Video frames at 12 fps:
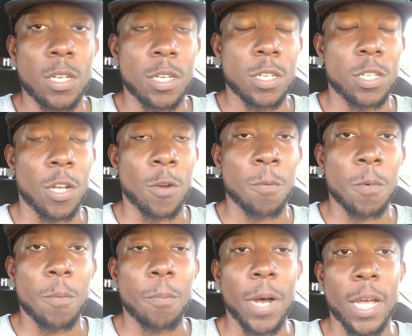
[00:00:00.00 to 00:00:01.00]
so
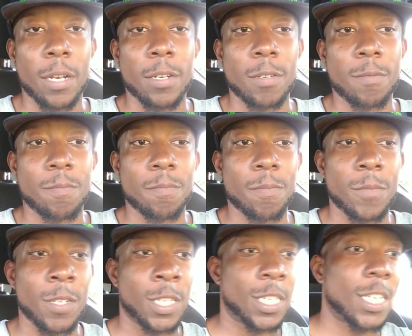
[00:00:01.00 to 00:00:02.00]
but
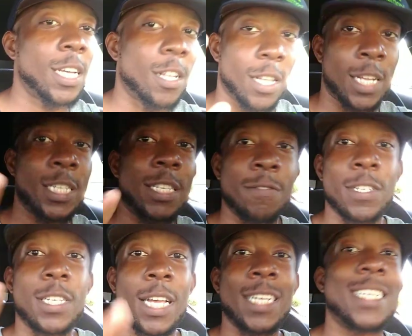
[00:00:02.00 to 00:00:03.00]
still let's even
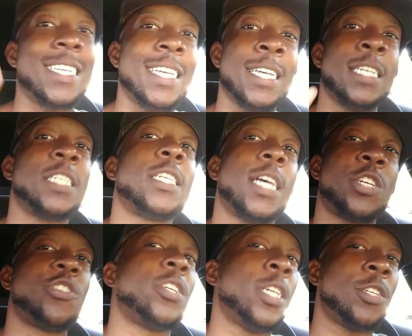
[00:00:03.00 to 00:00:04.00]
say she is
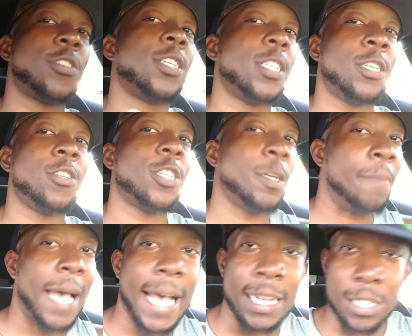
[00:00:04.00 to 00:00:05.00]
sexually interested in you she
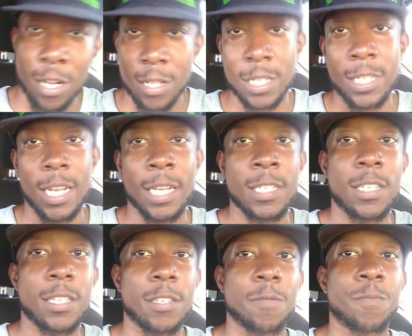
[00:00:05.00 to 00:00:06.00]
passed all the
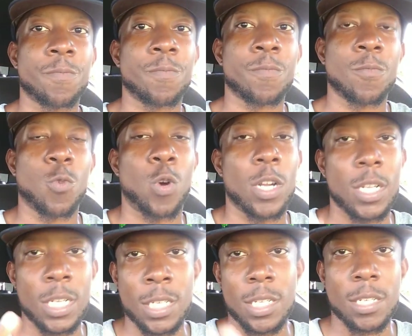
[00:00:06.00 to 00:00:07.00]
tests or at
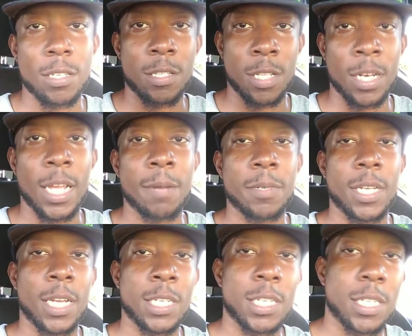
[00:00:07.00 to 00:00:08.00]
least the name
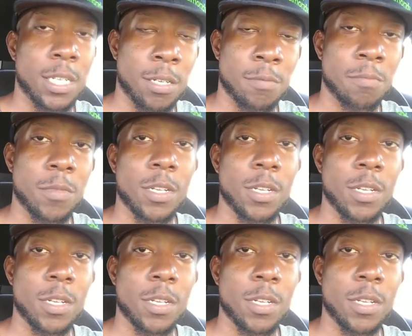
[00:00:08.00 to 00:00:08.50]
test and